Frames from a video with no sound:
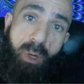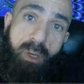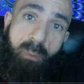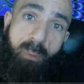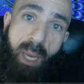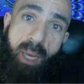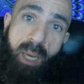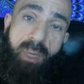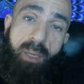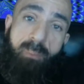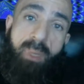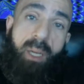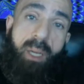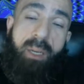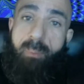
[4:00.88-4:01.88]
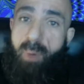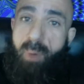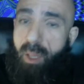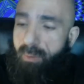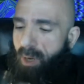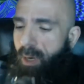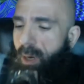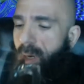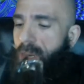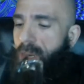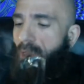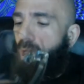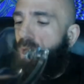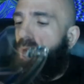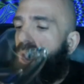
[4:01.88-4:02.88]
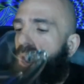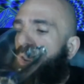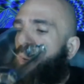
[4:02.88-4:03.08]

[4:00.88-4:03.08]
if they're willing to pay me to be on that motherfucker.